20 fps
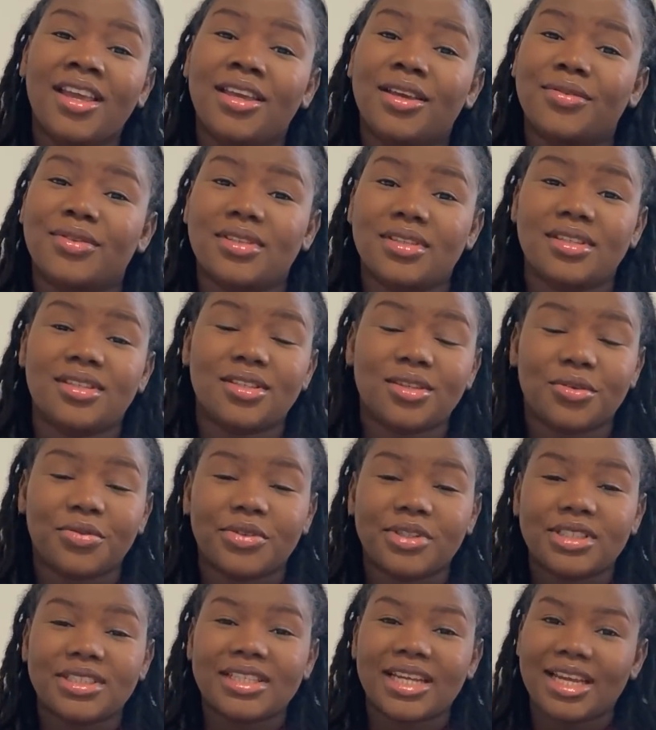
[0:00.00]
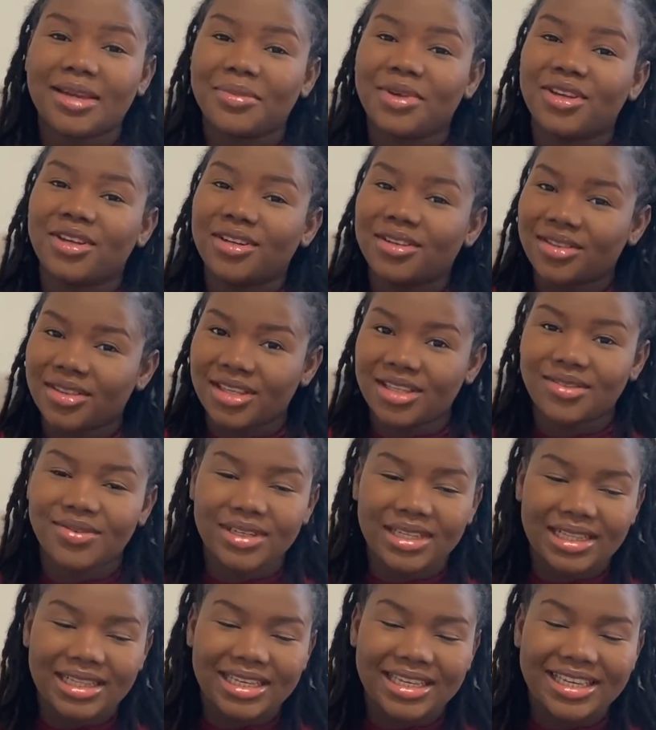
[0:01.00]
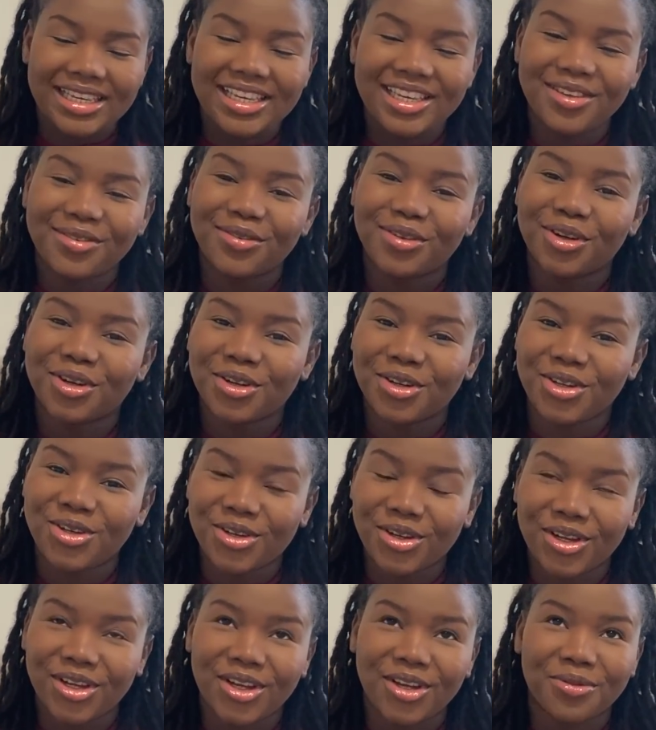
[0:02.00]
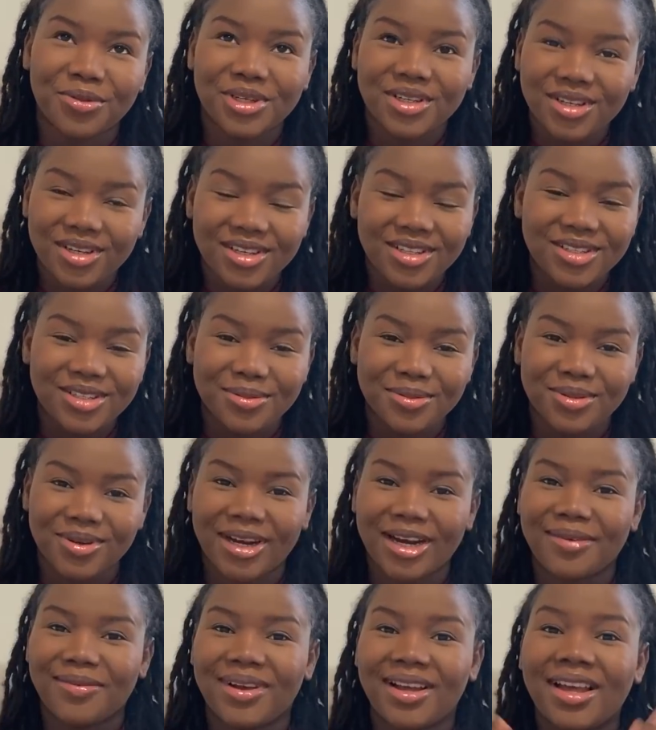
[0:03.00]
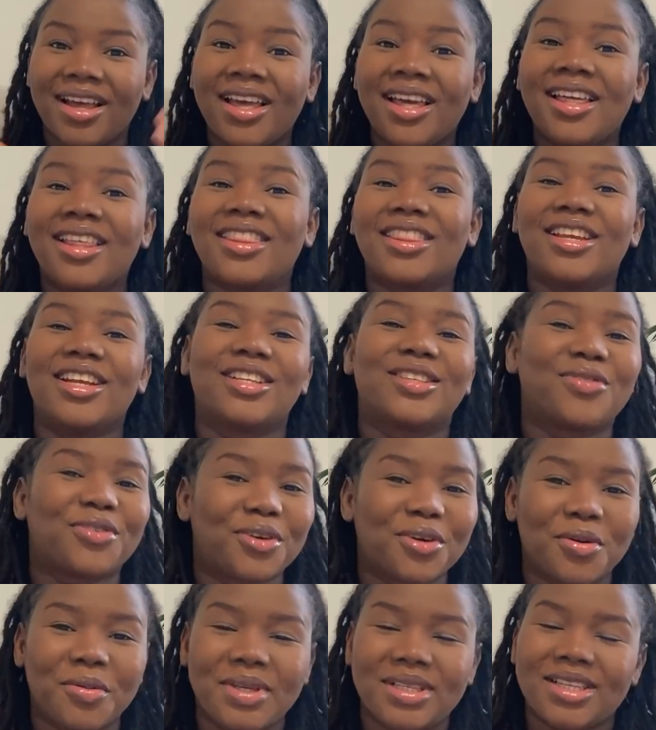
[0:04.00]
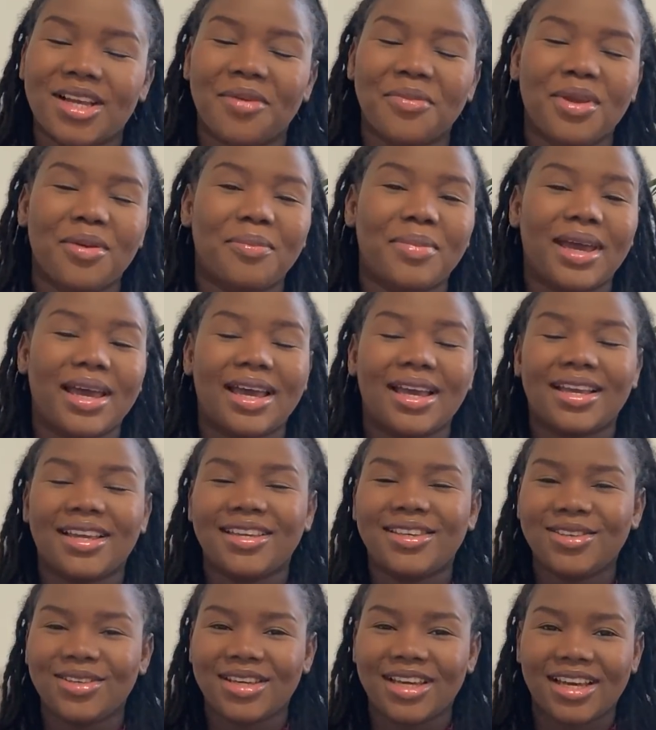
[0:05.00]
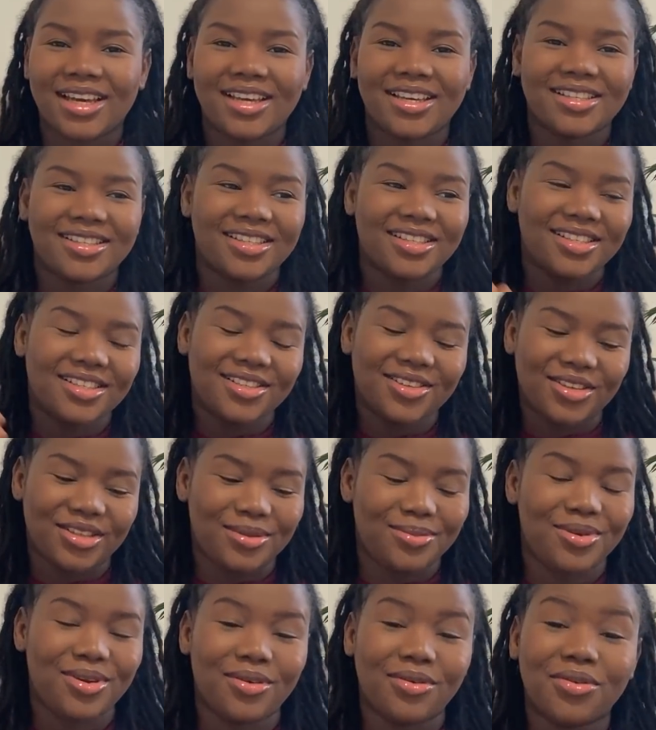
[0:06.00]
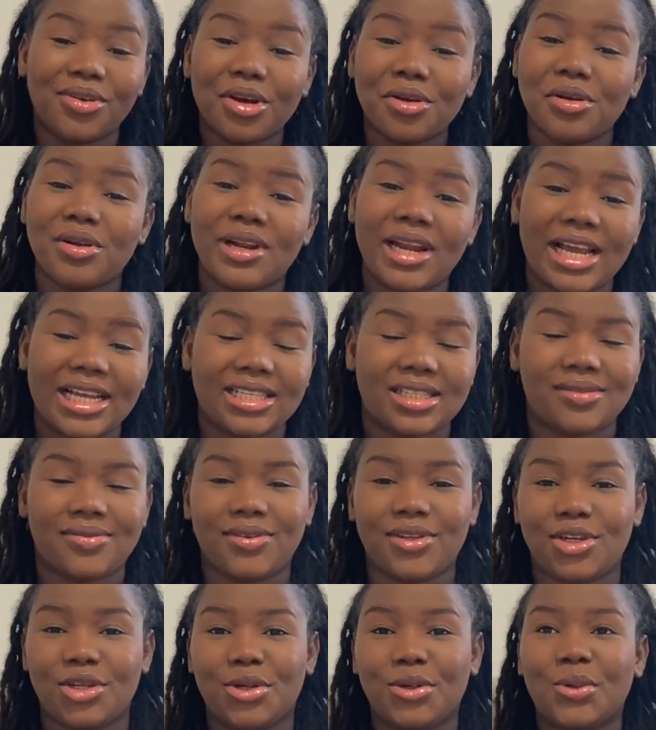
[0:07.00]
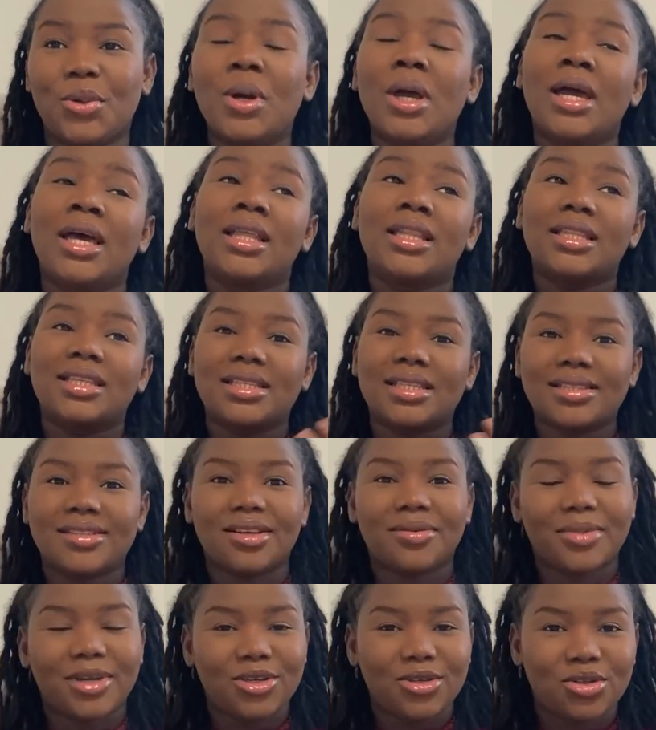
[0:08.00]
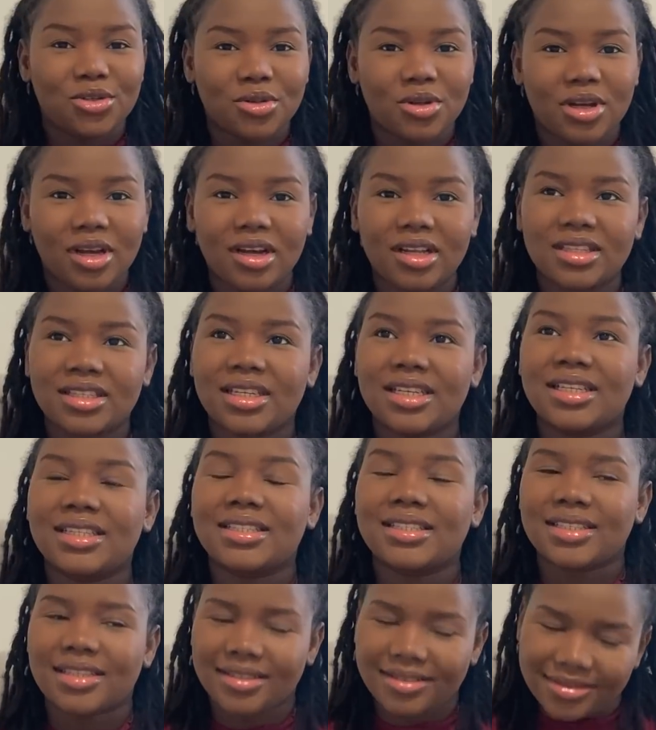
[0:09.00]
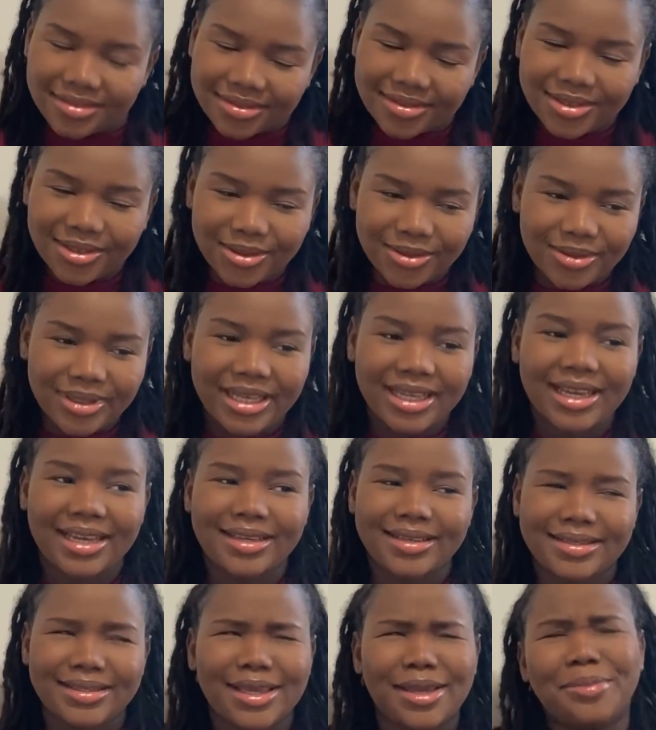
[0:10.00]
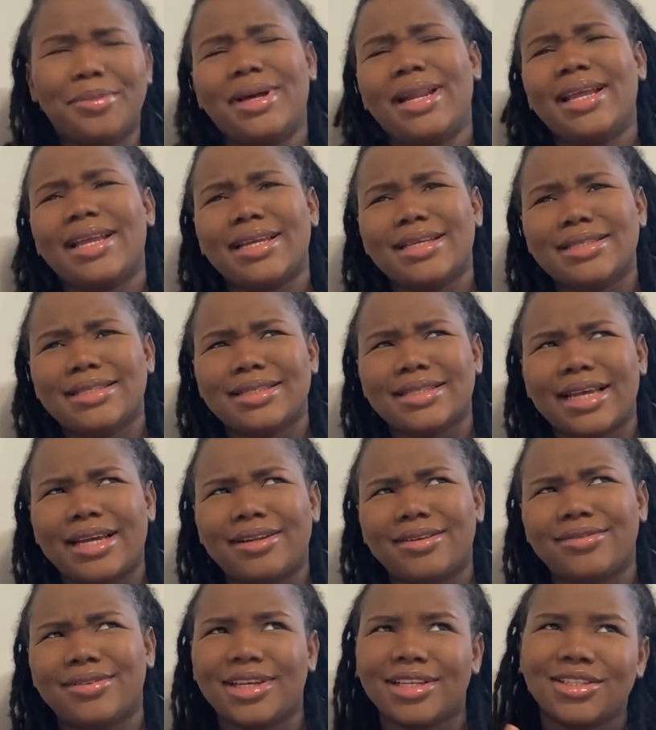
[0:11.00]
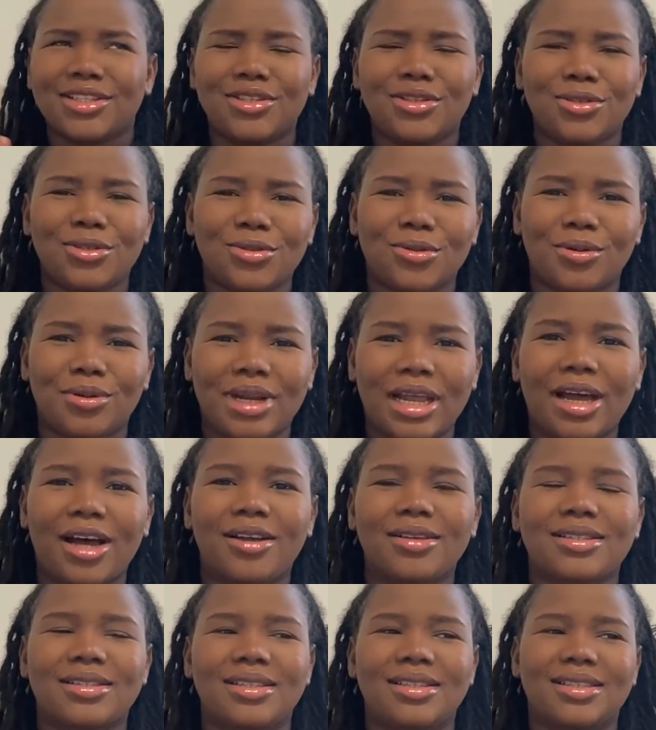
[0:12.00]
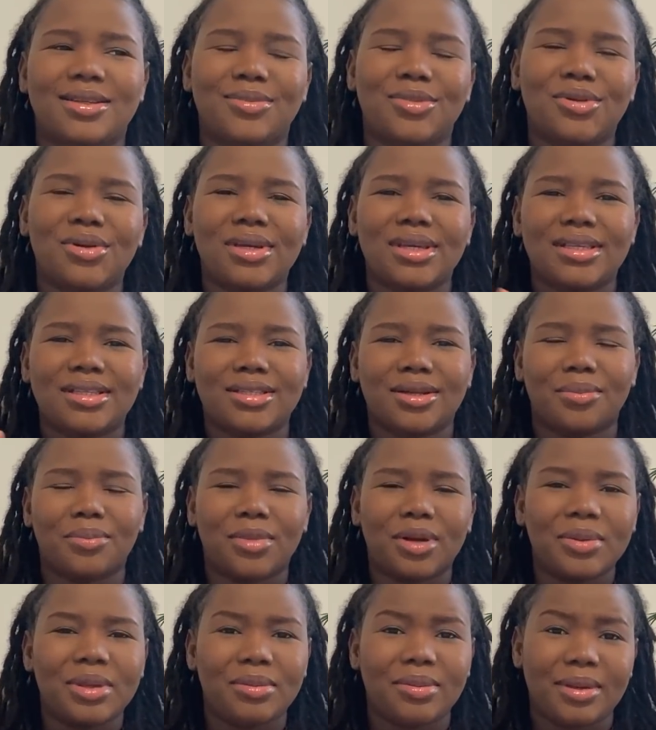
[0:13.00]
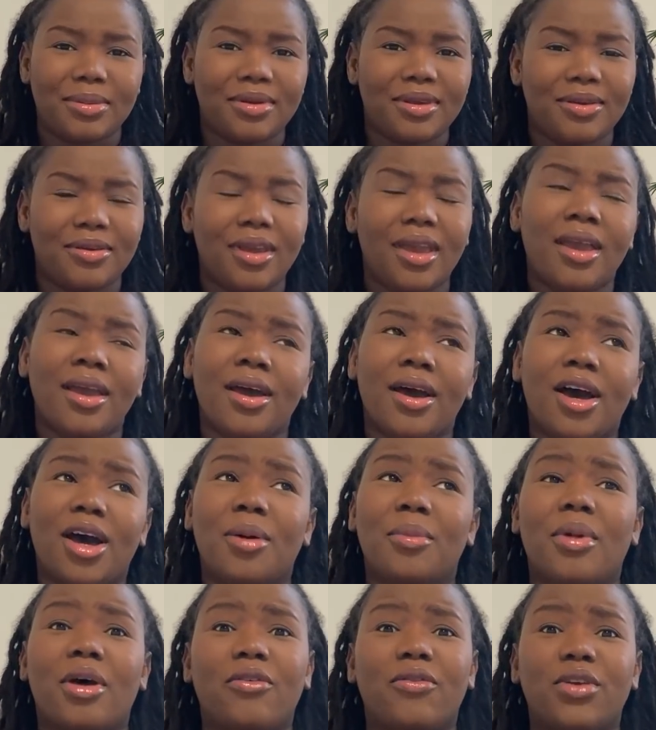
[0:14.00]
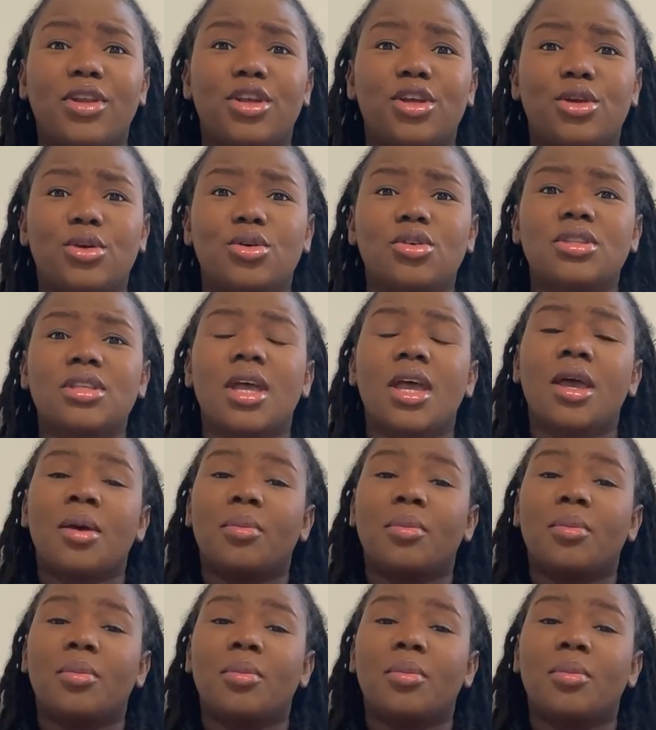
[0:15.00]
If this is your first time here, thanks for clicking. If you're a returning subscriber, thanks for always coming back. You guys, this is going to be a very relaxed video. This is not my usual content, you know, like I say, but I guess it's kind of getting usual now since I'm doing some mommy baby videos.